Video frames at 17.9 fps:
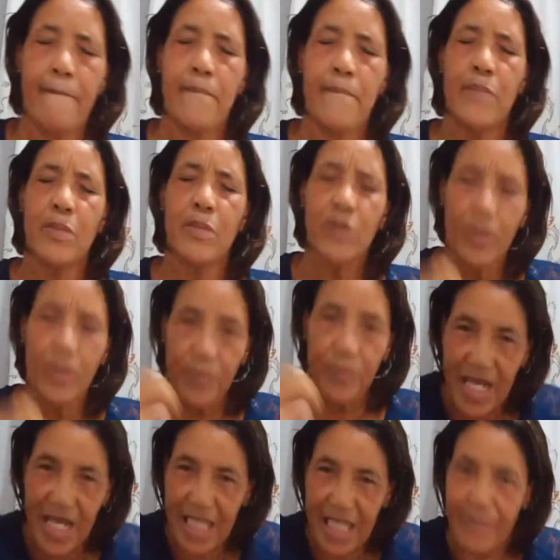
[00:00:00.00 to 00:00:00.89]
So
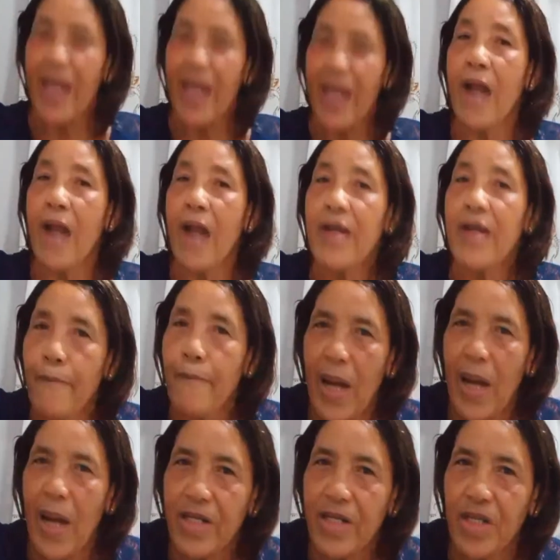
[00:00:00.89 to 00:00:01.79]
these men are not
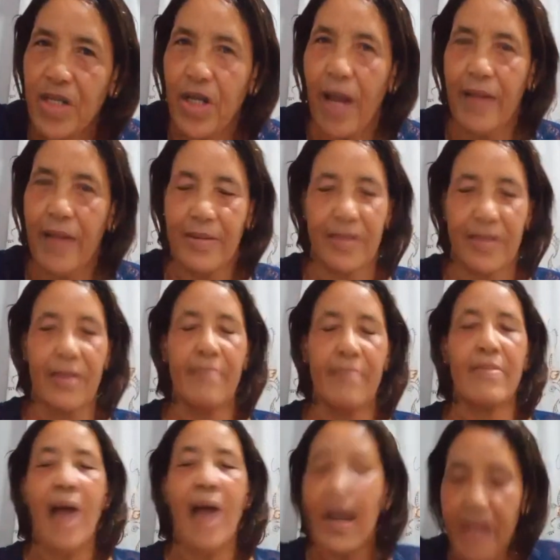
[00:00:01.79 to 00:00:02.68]
politicians.
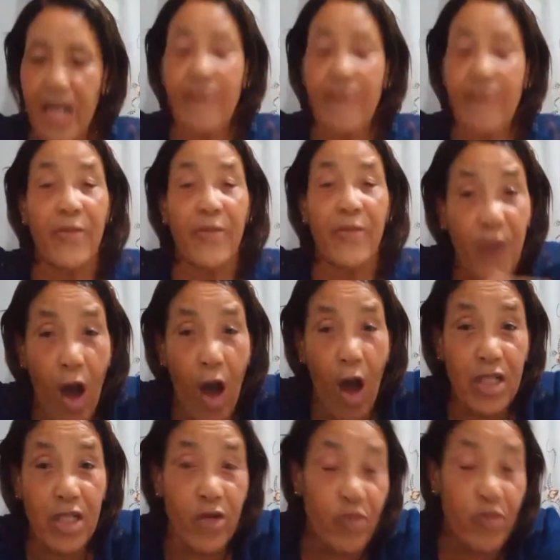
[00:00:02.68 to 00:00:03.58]
And they never
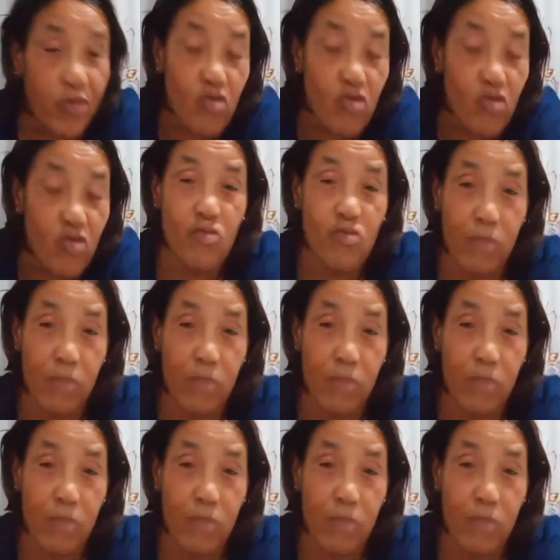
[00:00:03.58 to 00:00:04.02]
thought it through.